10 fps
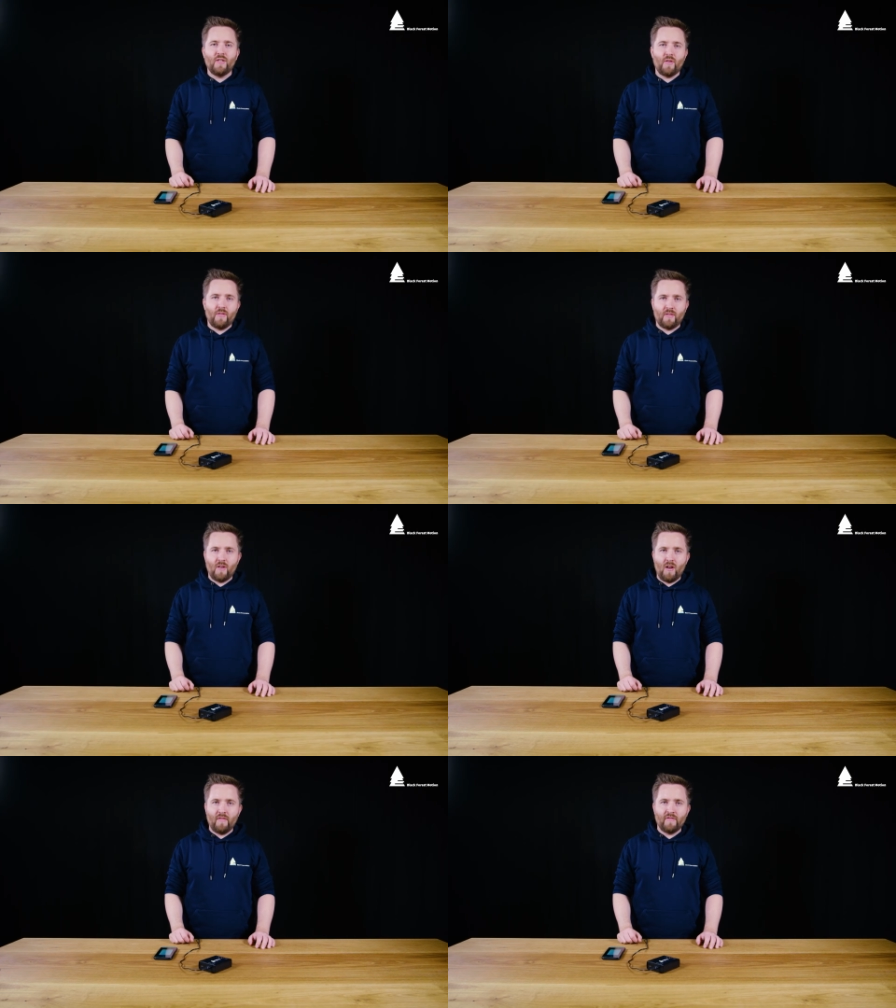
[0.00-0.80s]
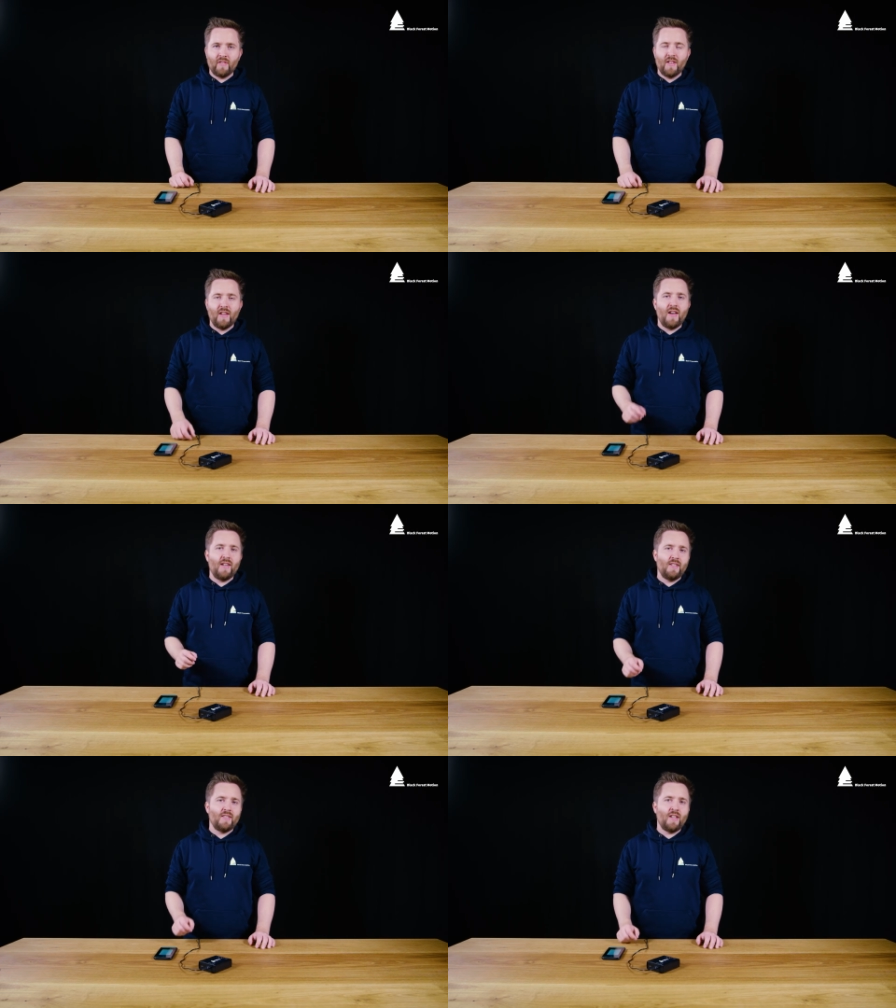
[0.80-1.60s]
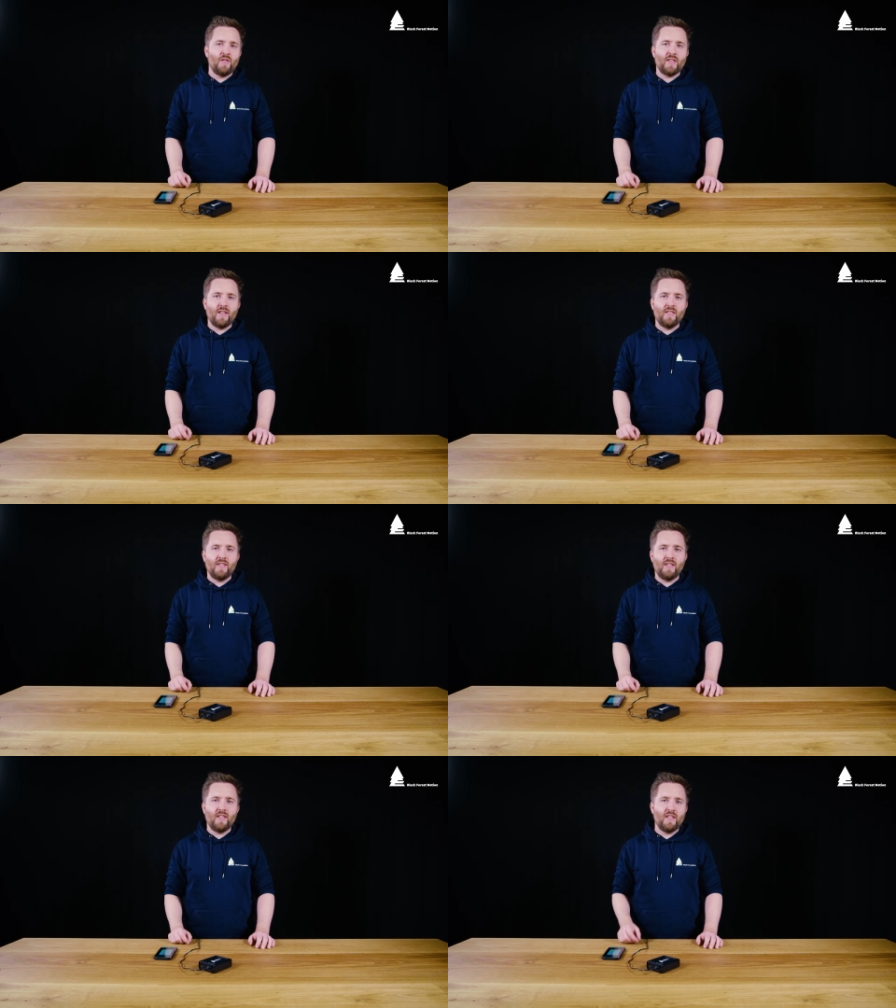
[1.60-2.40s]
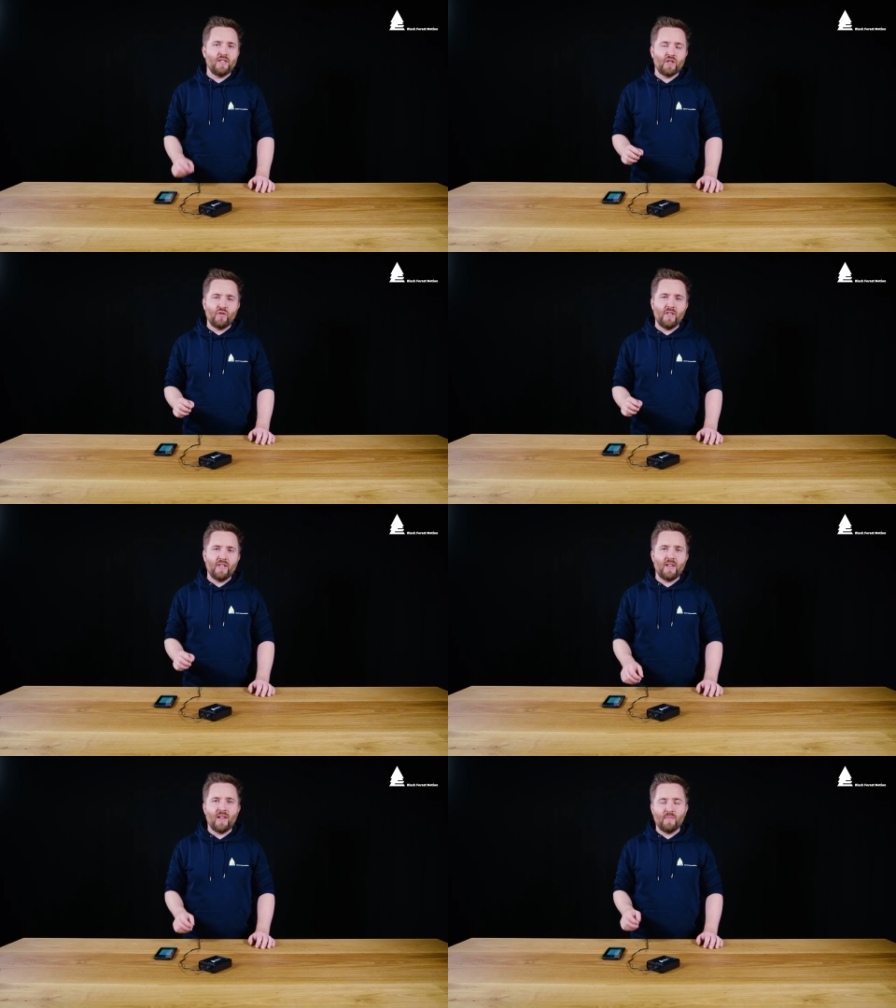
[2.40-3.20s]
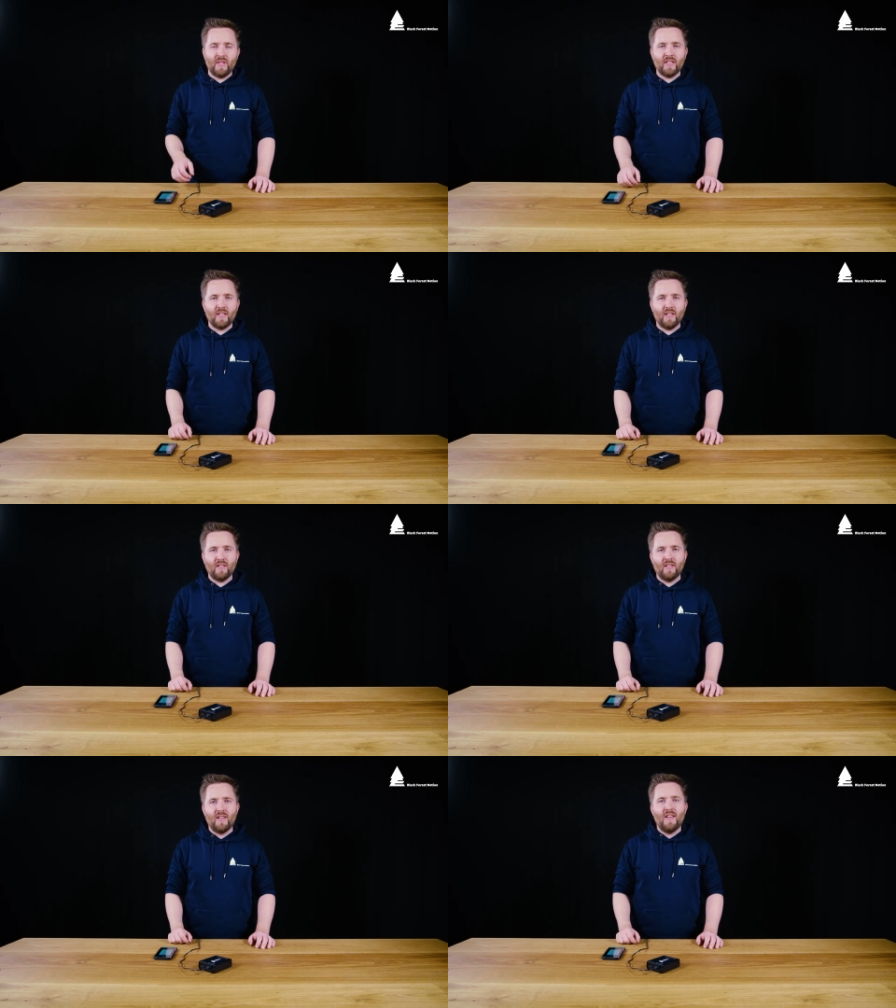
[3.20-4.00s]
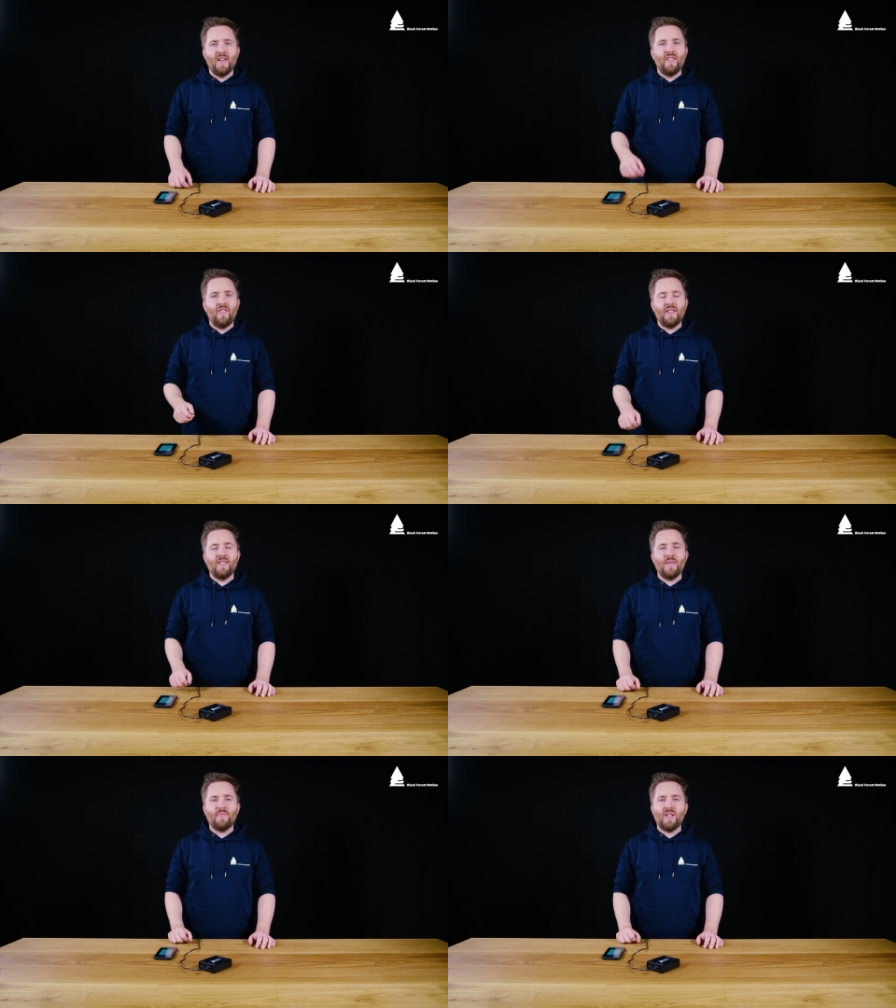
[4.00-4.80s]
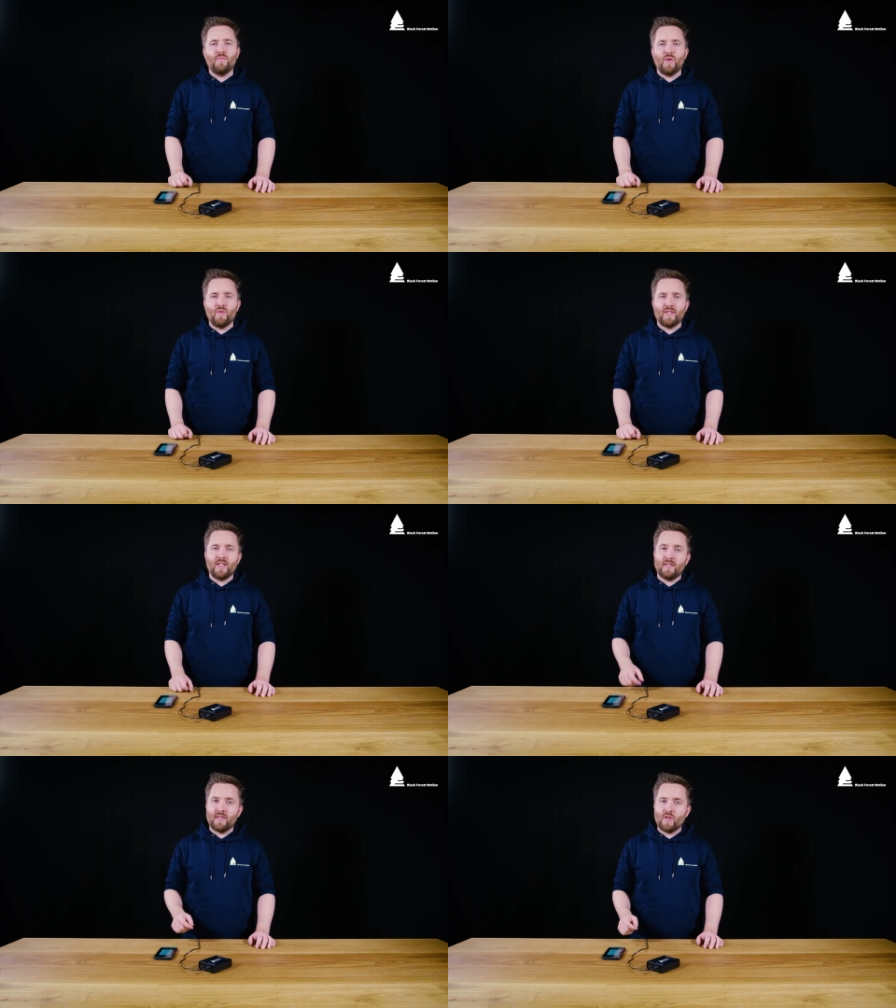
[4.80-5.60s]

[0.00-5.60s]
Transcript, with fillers: turns off and the status LED is green and blinking, then the update process is